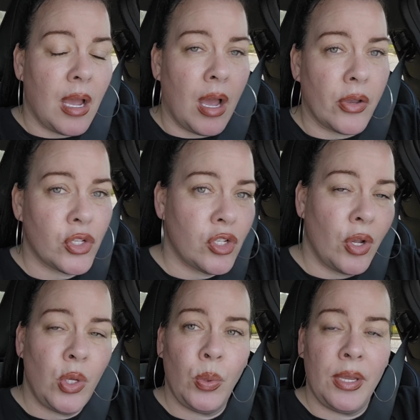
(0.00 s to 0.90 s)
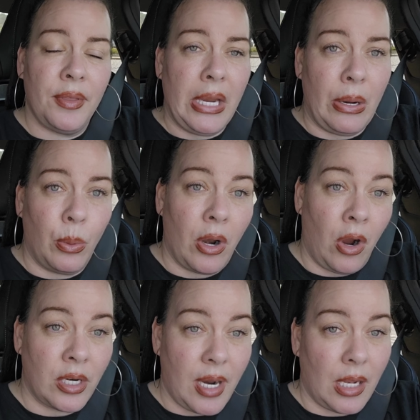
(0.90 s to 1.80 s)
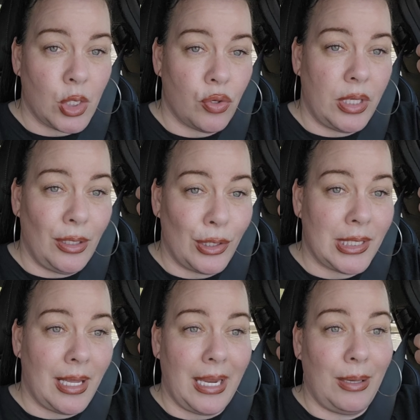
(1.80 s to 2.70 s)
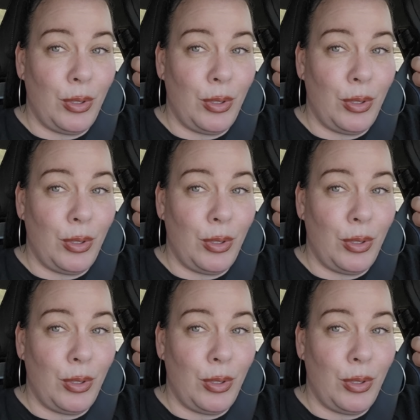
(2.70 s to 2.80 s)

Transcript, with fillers: I'll show you in there what our Dollar Tree looks like.